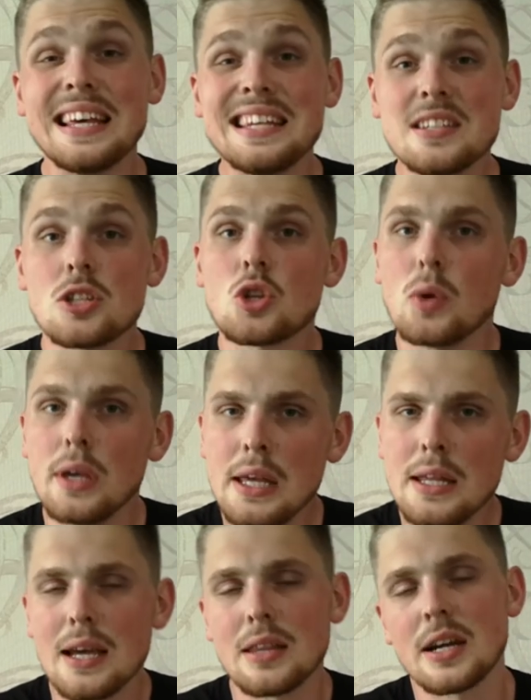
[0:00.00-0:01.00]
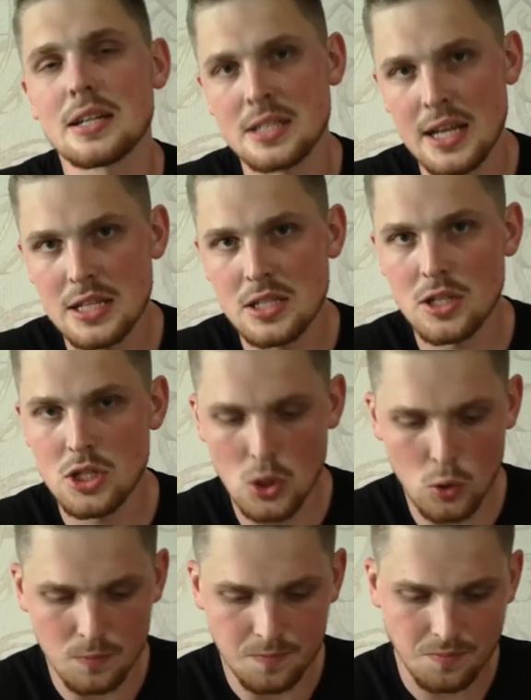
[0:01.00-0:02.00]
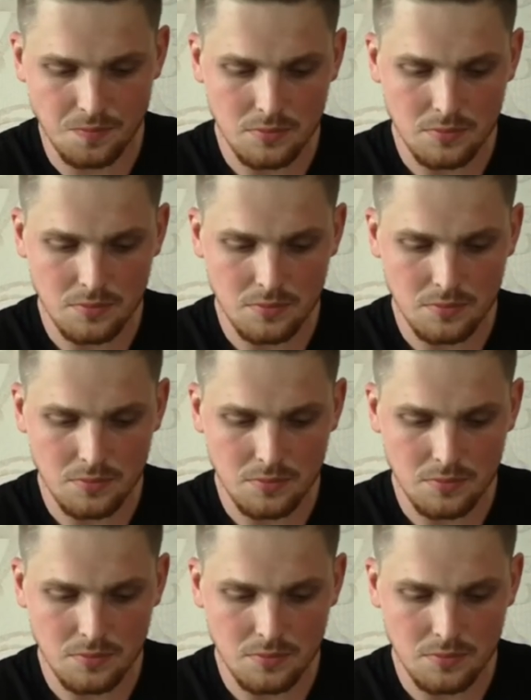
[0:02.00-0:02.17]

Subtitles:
easy to eat and they're tasty too.